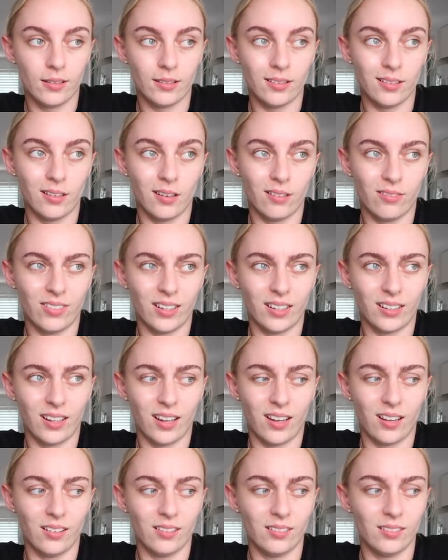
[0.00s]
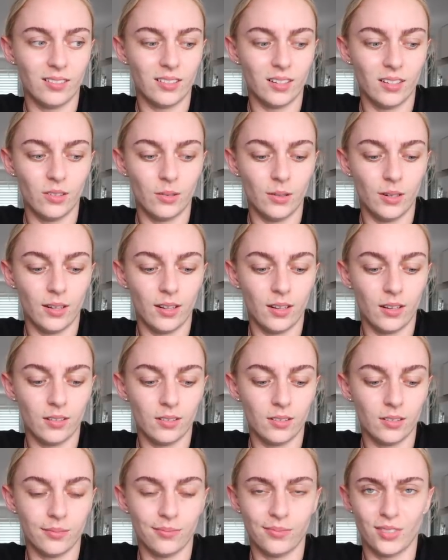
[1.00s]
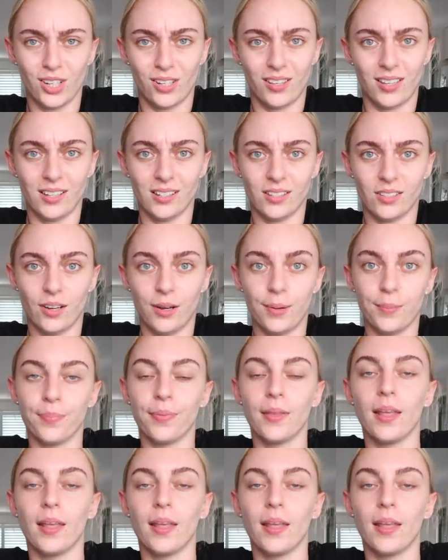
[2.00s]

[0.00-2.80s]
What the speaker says: stuff like that. Did I do anything else? Don't think so.